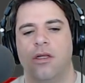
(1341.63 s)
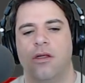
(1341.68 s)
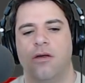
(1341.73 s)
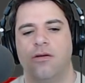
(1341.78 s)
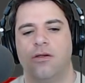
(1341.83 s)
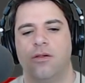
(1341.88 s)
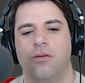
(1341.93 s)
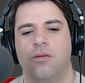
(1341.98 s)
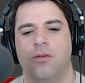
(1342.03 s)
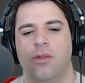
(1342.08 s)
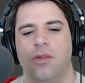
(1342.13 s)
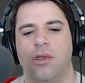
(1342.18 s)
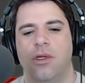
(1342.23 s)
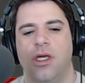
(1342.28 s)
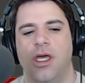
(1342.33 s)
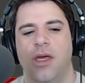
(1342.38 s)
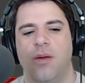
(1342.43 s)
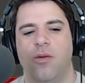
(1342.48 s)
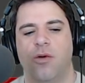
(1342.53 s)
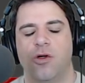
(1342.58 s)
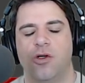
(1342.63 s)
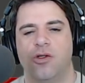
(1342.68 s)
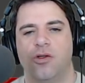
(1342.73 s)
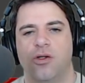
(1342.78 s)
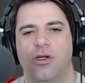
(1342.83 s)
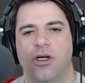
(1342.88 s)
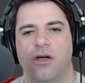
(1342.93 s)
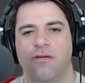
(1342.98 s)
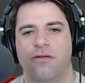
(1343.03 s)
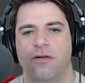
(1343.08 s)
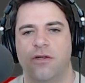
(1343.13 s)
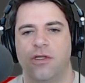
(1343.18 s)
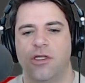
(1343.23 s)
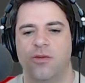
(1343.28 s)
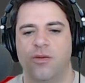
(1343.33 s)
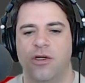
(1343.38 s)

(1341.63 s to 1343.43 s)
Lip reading: There's a keyboard shortcut for this,